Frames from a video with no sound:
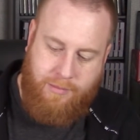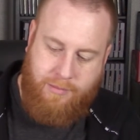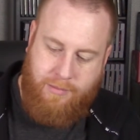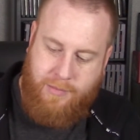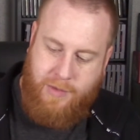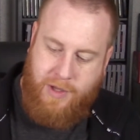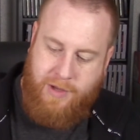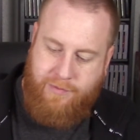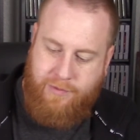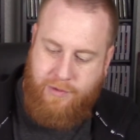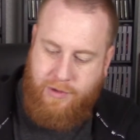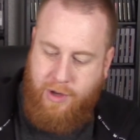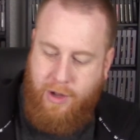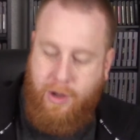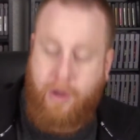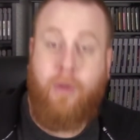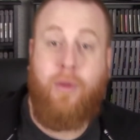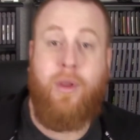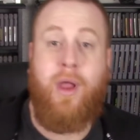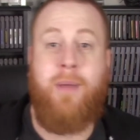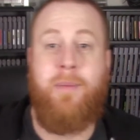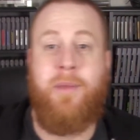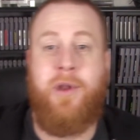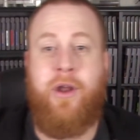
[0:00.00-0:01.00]
If you know,
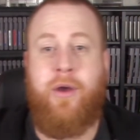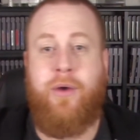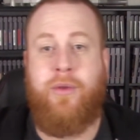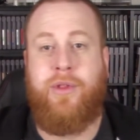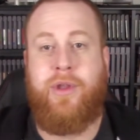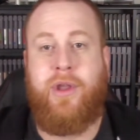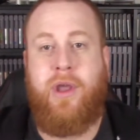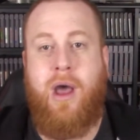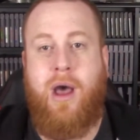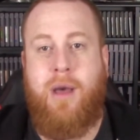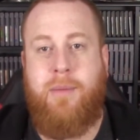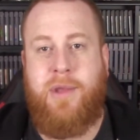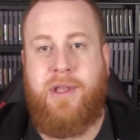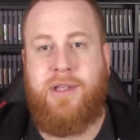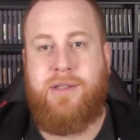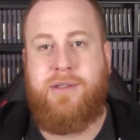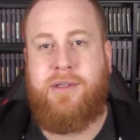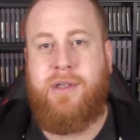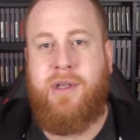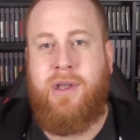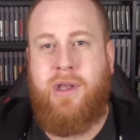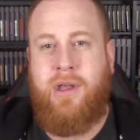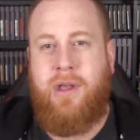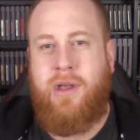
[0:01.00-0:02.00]
let me know in the comments.
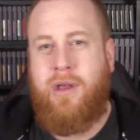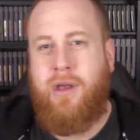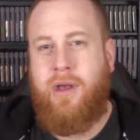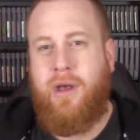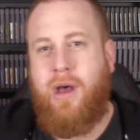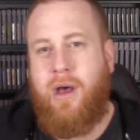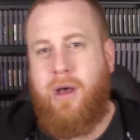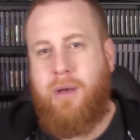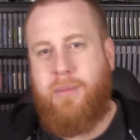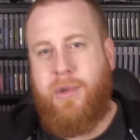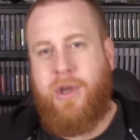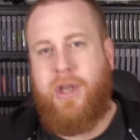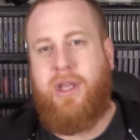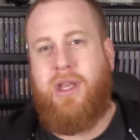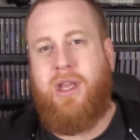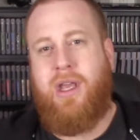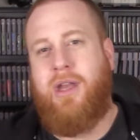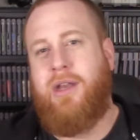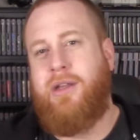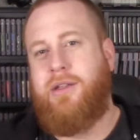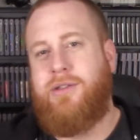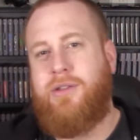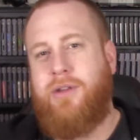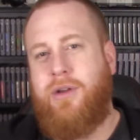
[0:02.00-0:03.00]
But
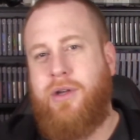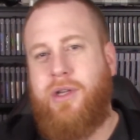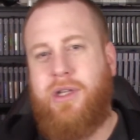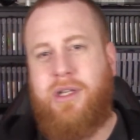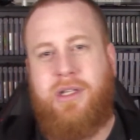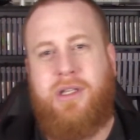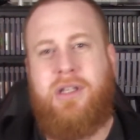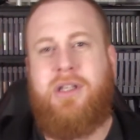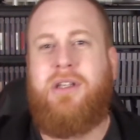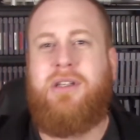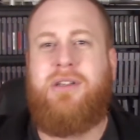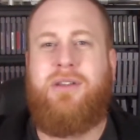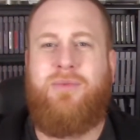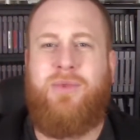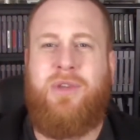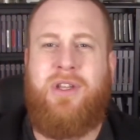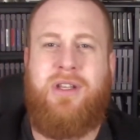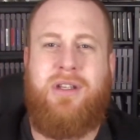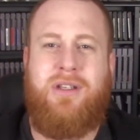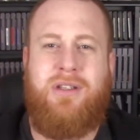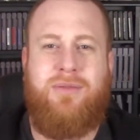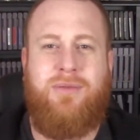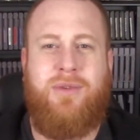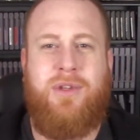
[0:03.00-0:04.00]
again, when
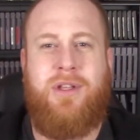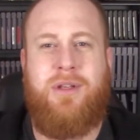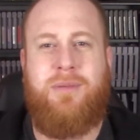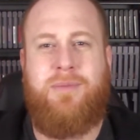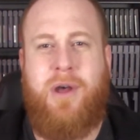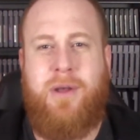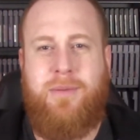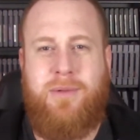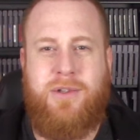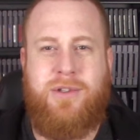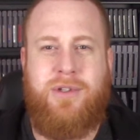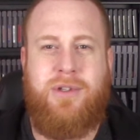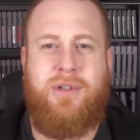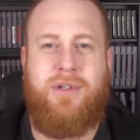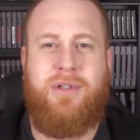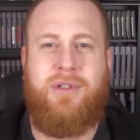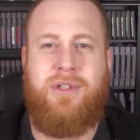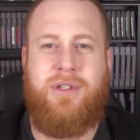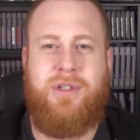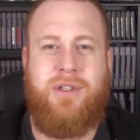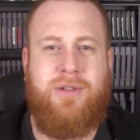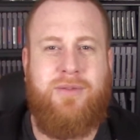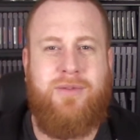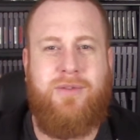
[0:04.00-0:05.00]
the publishers
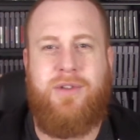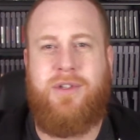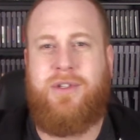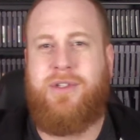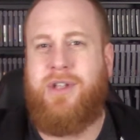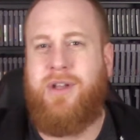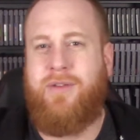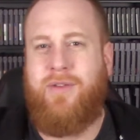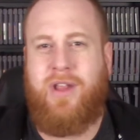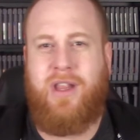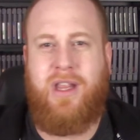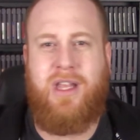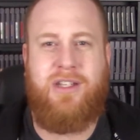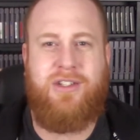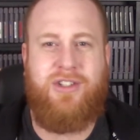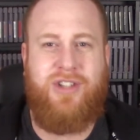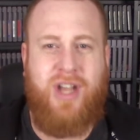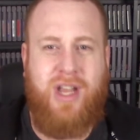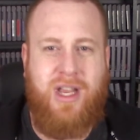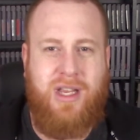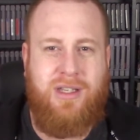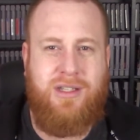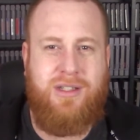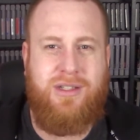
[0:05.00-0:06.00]
and the stuff like that
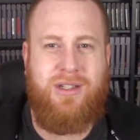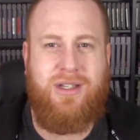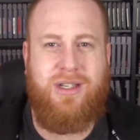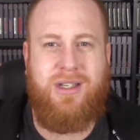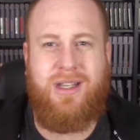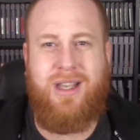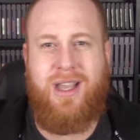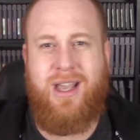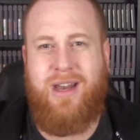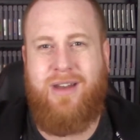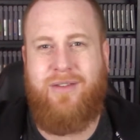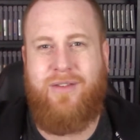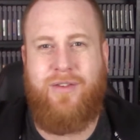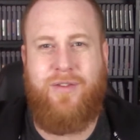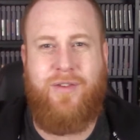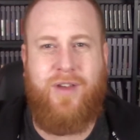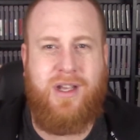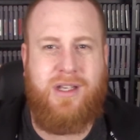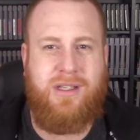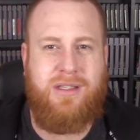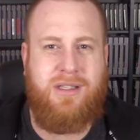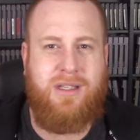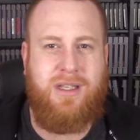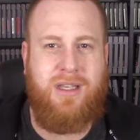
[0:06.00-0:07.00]
change, it kind of
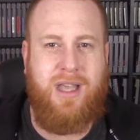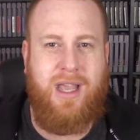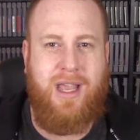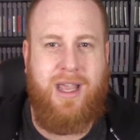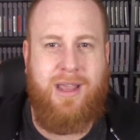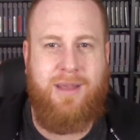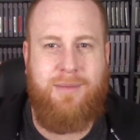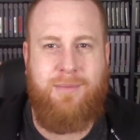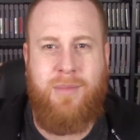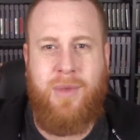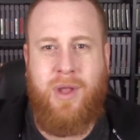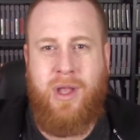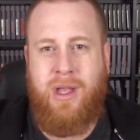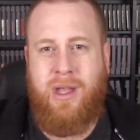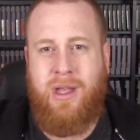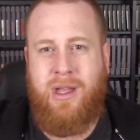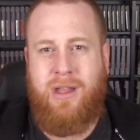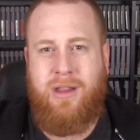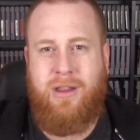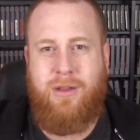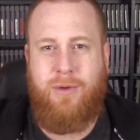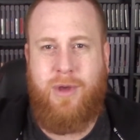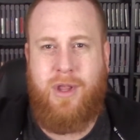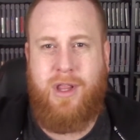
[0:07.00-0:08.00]
affects the game,
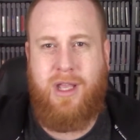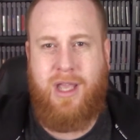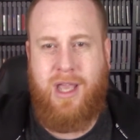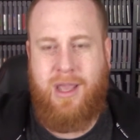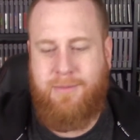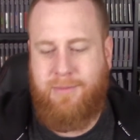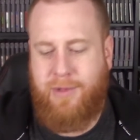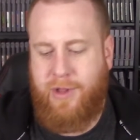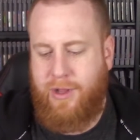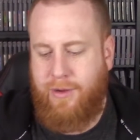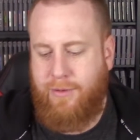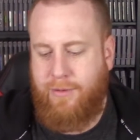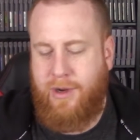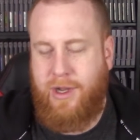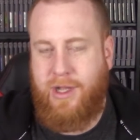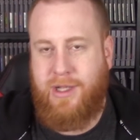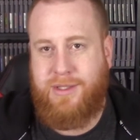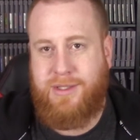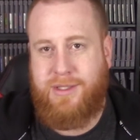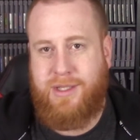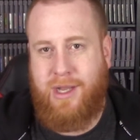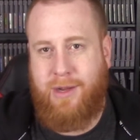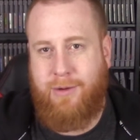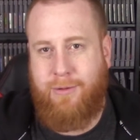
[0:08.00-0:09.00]
the way the gameplay
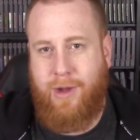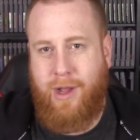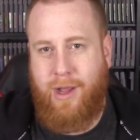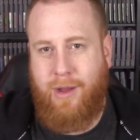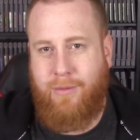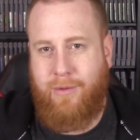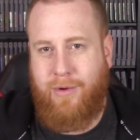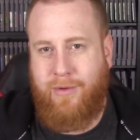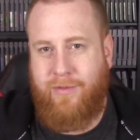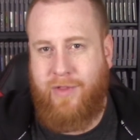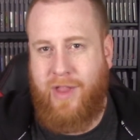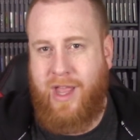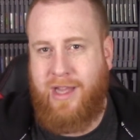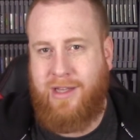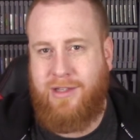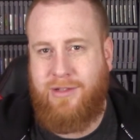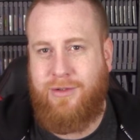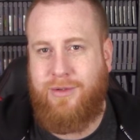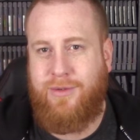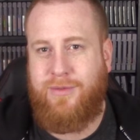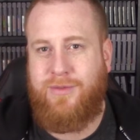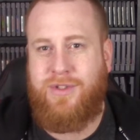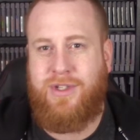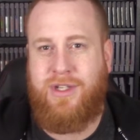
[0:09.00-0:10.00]
runs. I would have liked
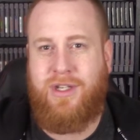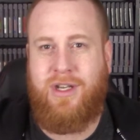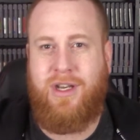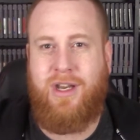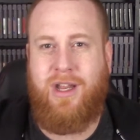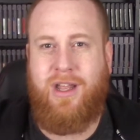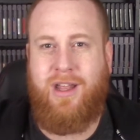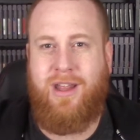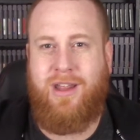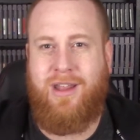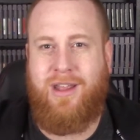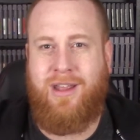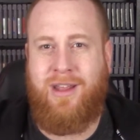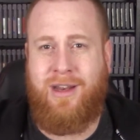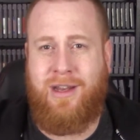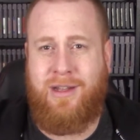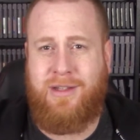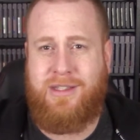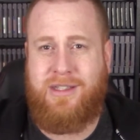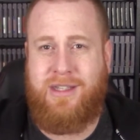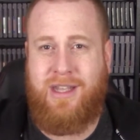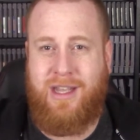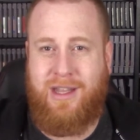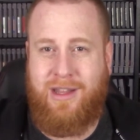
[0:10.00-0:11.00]
to have seen it
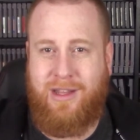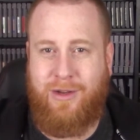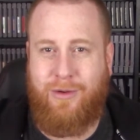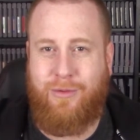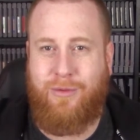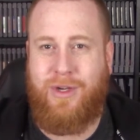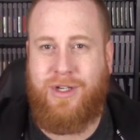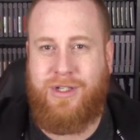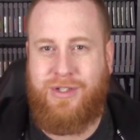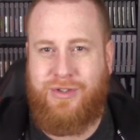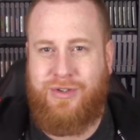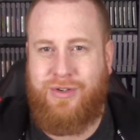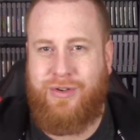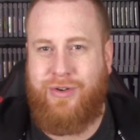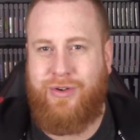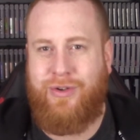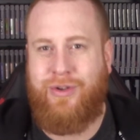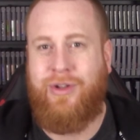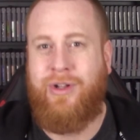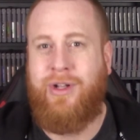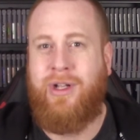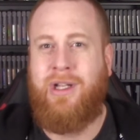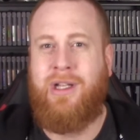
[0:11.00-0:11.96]
stay the original,